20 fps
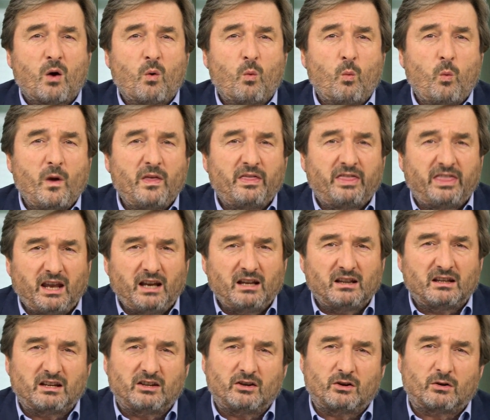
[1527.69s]

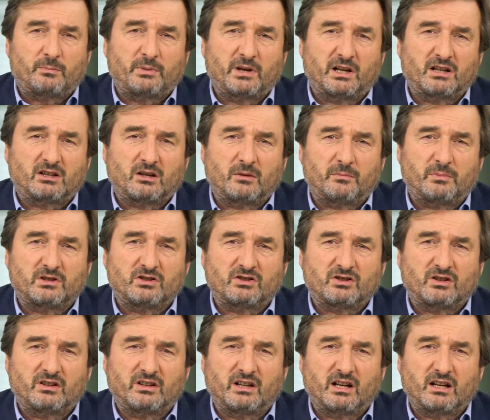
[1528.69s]
within the European
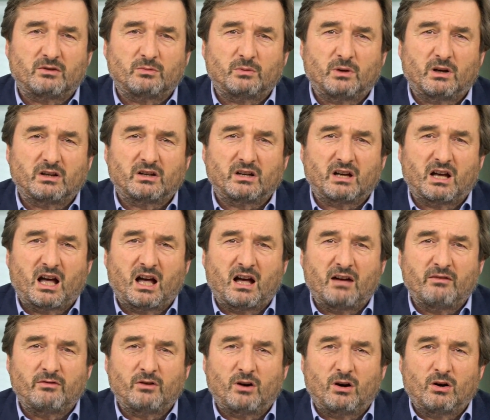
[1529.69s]
Competition Network
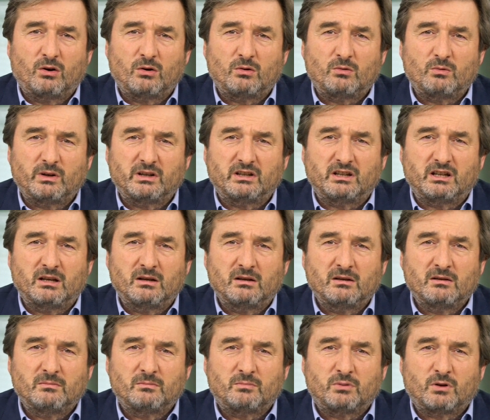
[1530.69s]
have already
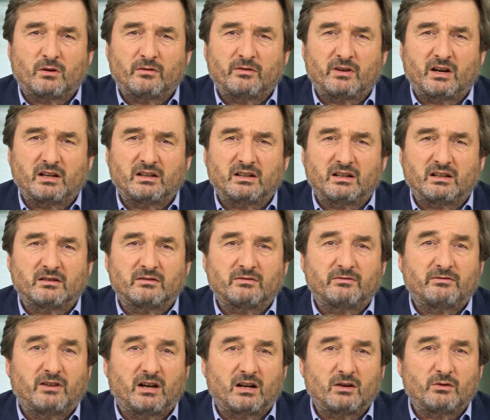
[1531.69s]
provided
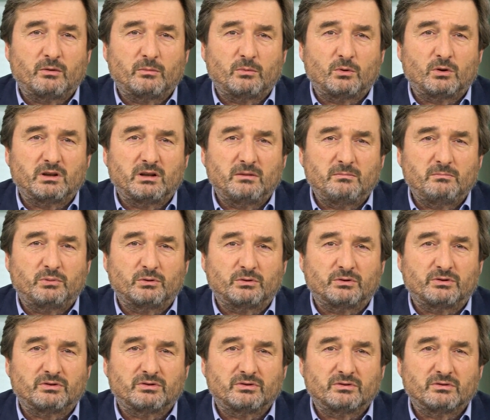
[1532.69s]
valuable
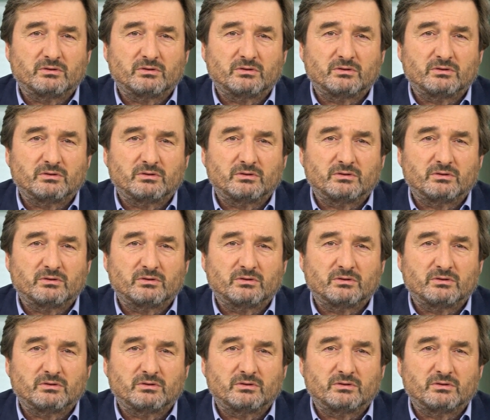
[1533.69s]
input.